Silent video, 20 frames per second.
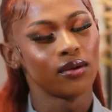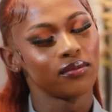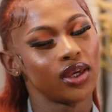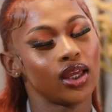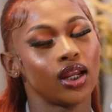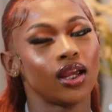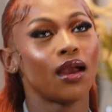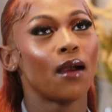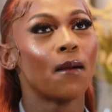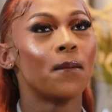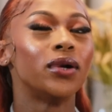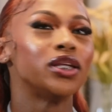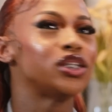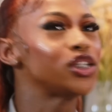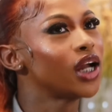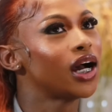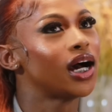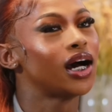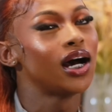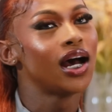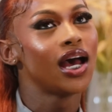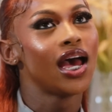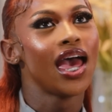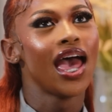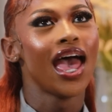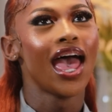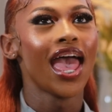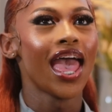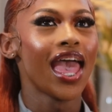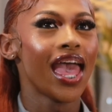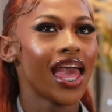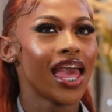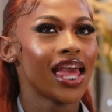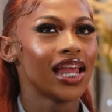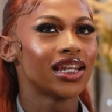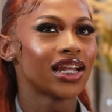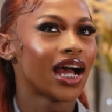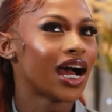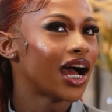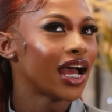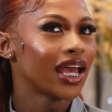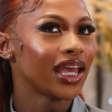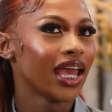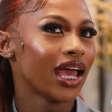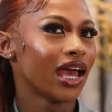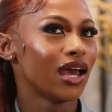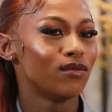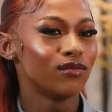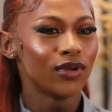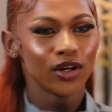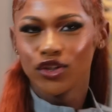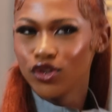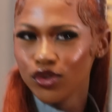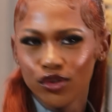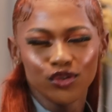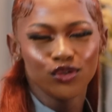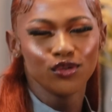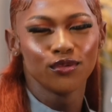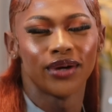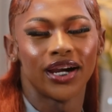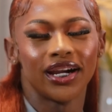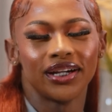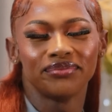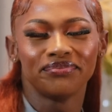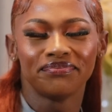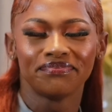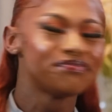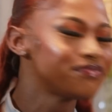I'm kidding. But yeah, and I am a YouTuber.